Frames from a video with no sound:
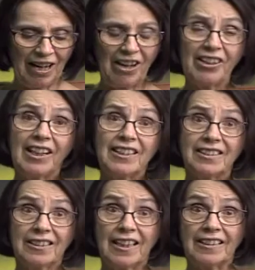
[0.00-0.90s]
Our
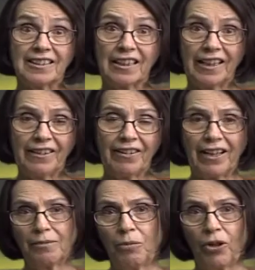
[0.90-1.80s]
guest today is Clare
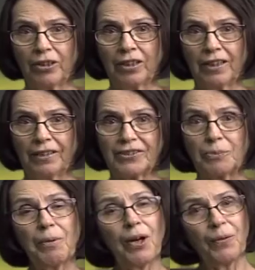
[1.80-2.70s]
L Martin. Clare is a
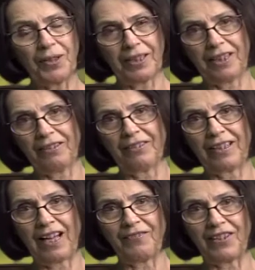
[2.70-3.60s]
poet here in
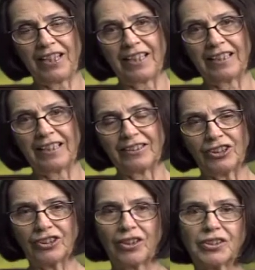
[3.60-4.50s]
Lafayette, and
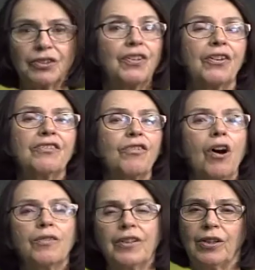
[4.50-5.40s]
she's also very
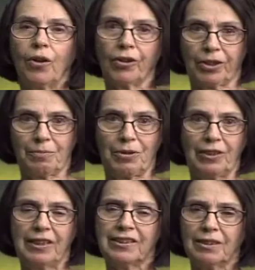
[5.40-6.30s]
involved in the art
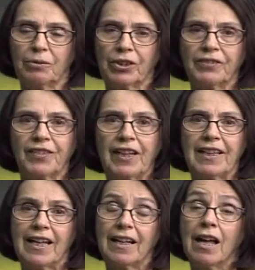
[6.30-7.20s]
community. So we're going to find
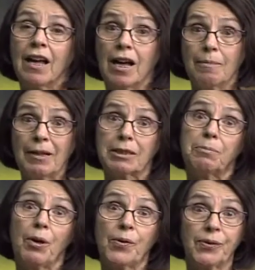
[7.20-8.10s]
out about the
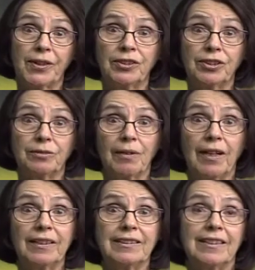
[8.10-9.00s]
poetry that she
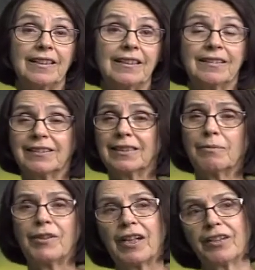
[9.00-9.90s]
writes and
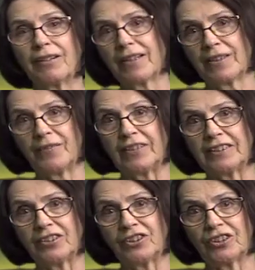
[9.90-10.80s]
some of the other activities
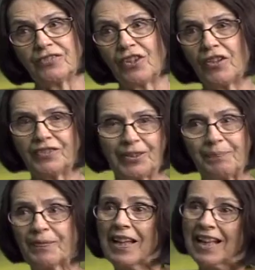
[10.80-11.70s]
that she's involved in.
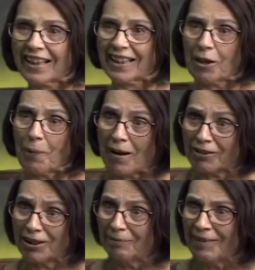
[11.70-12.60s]
Clare, welcome.